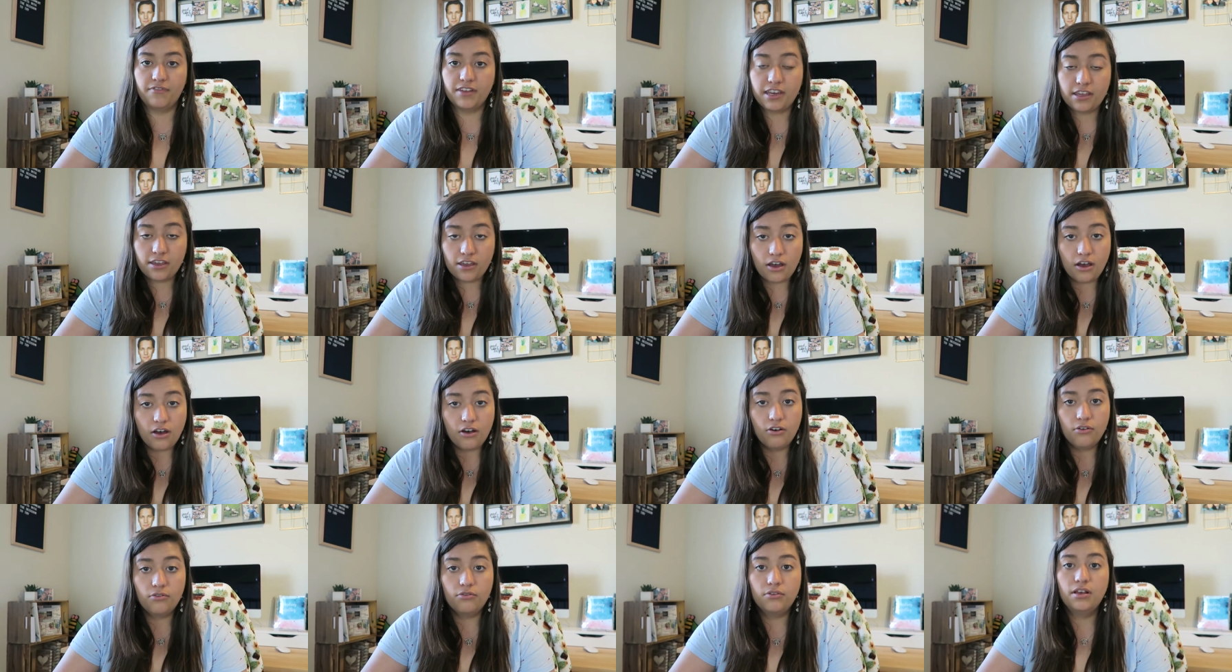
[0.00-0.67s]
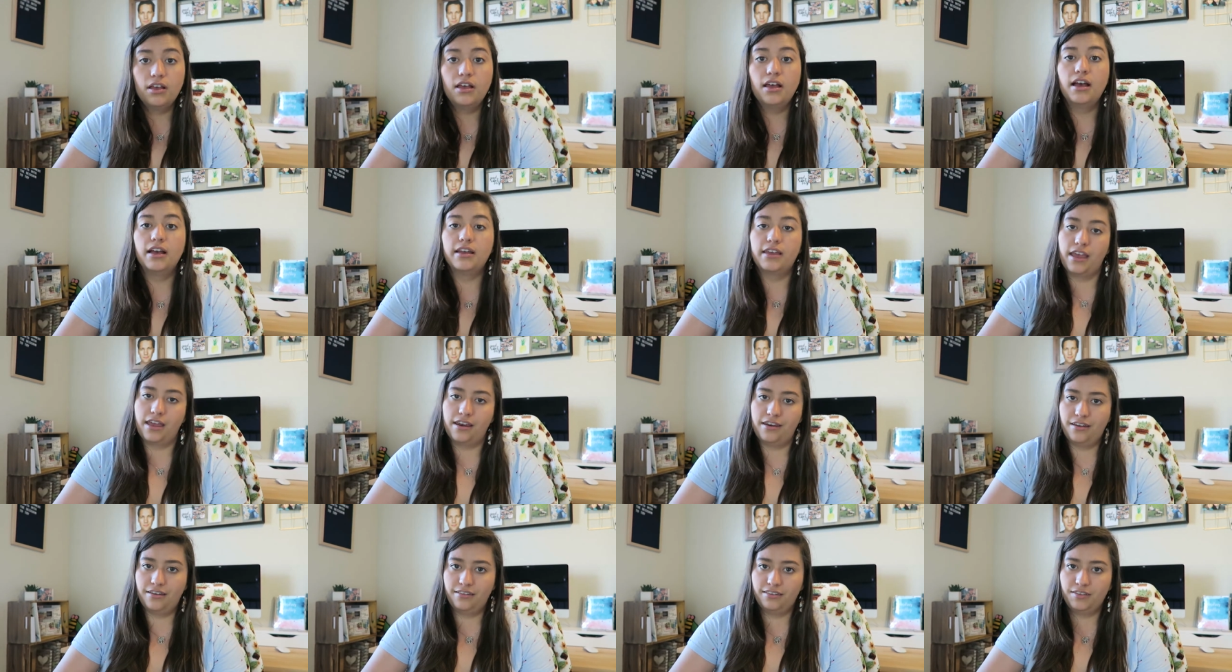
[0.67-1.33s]
Video.
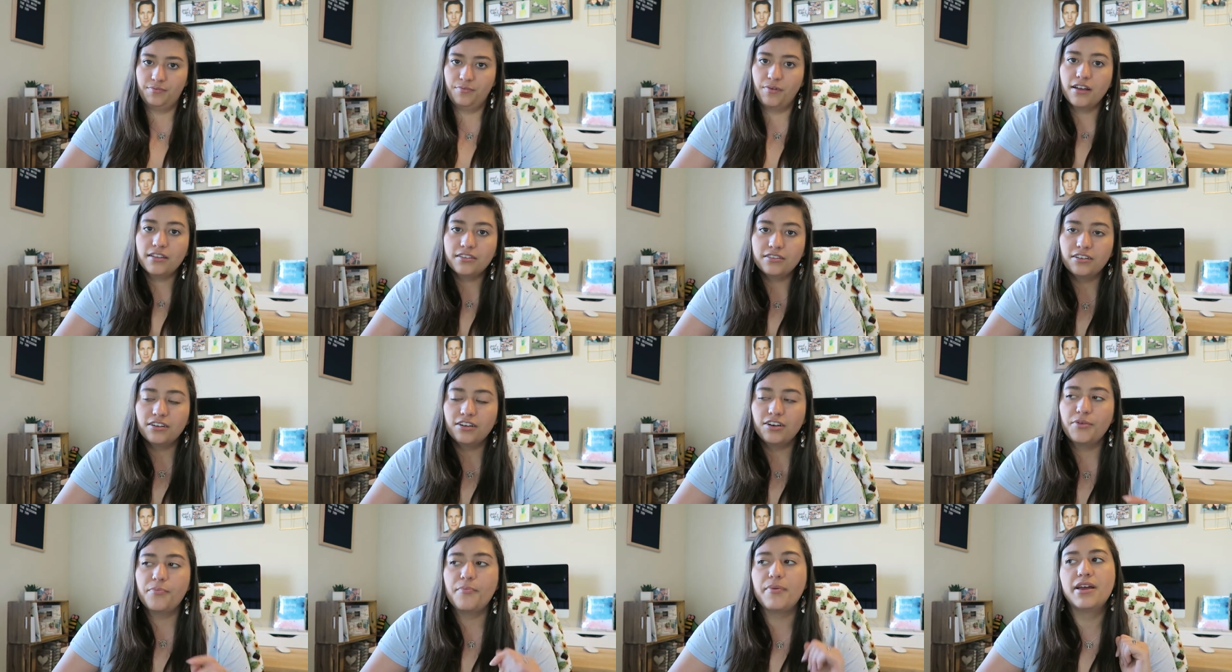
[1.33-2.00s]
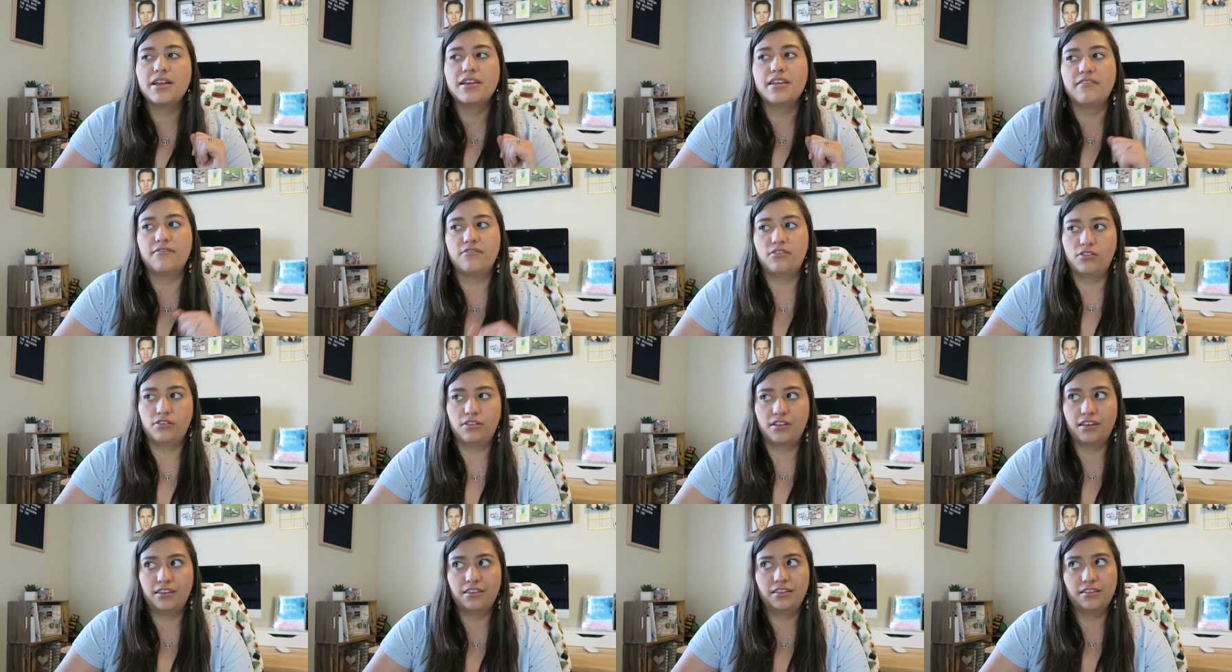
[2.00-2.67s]
Again, not sponsored, but if you
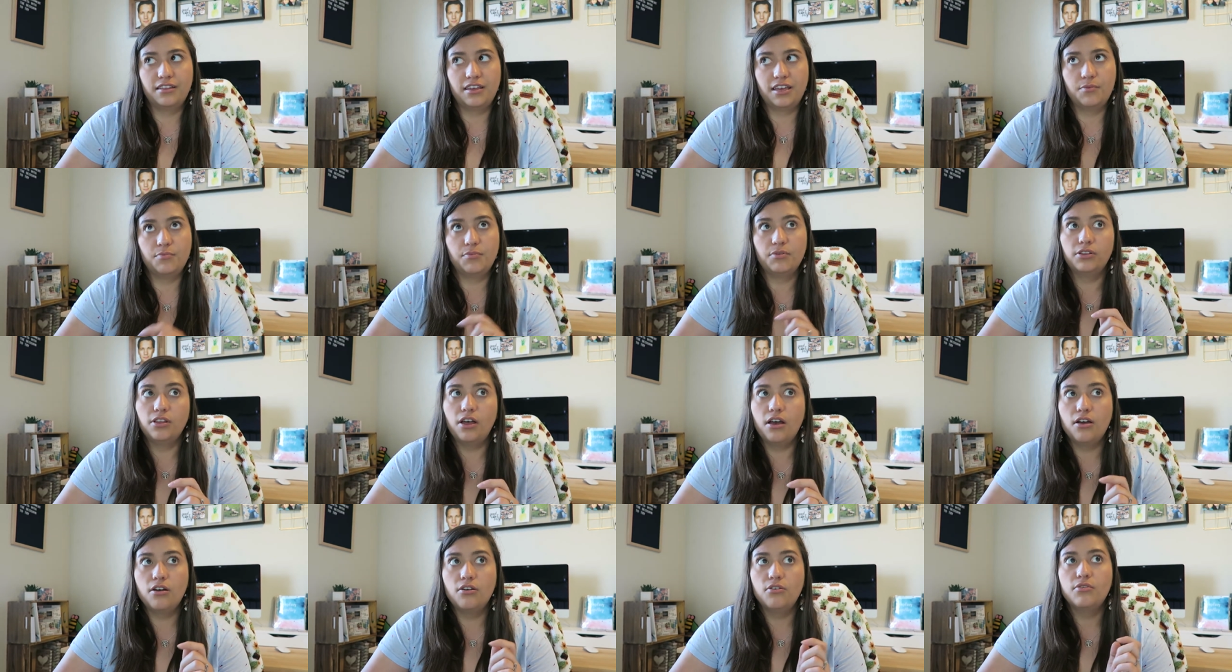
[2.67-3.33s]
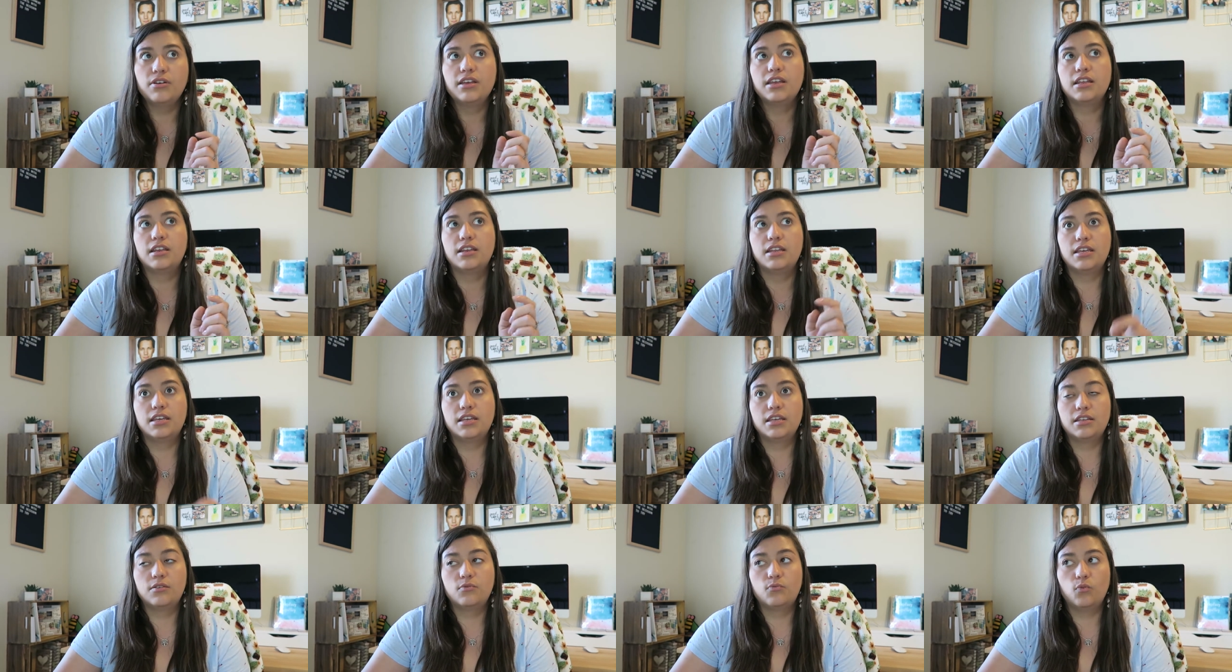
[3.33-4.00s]
click the link below, it
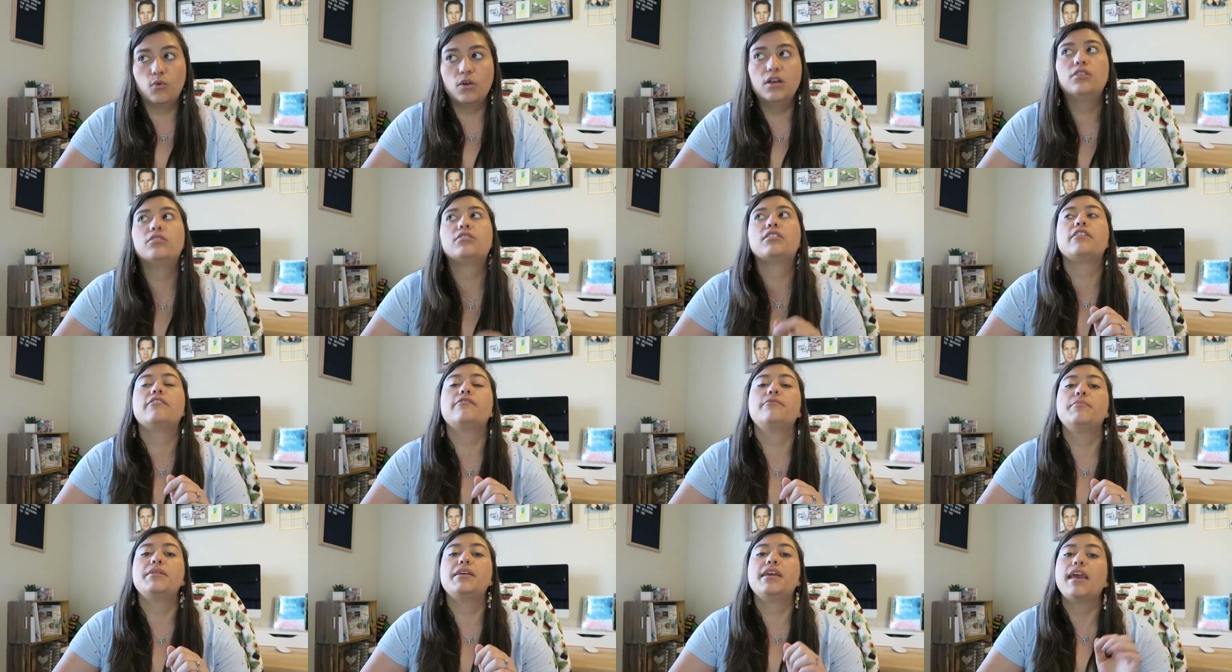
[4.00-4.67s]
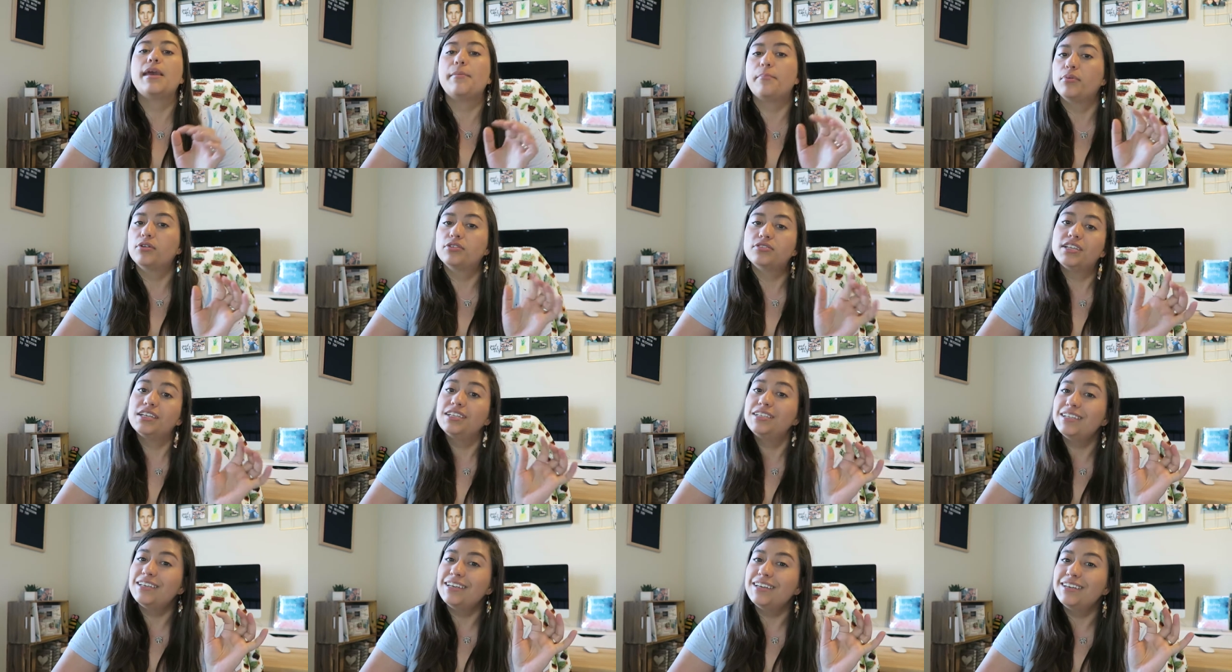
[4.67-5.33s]
will give me a
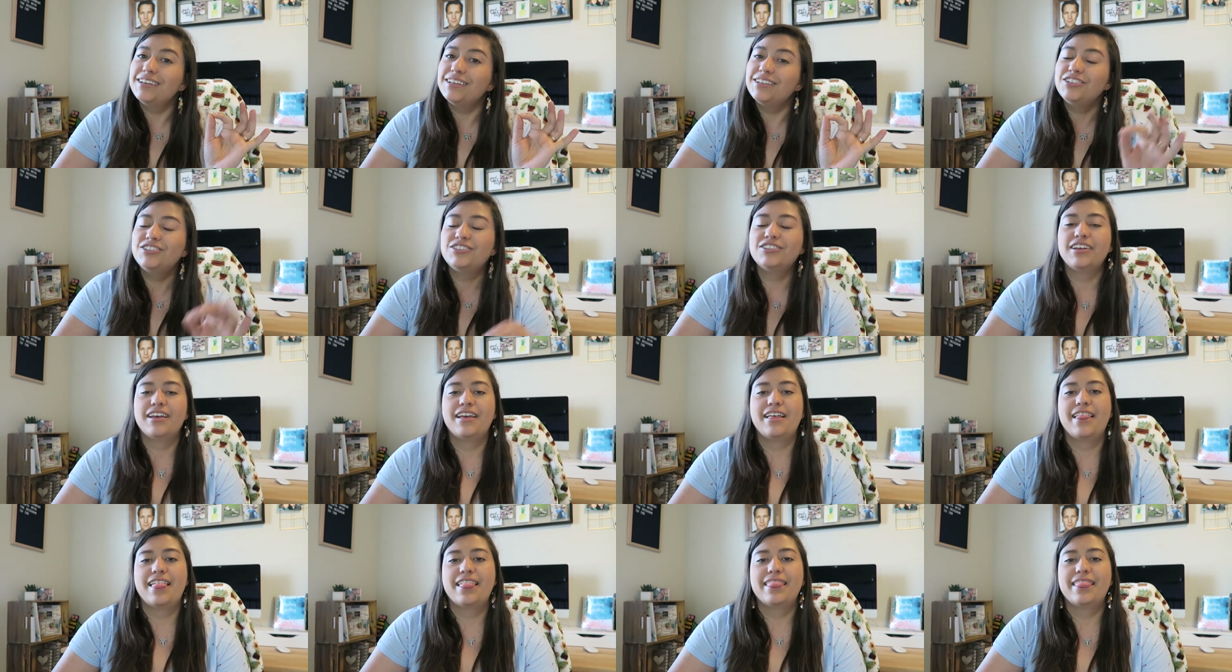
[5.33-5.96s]
percentage.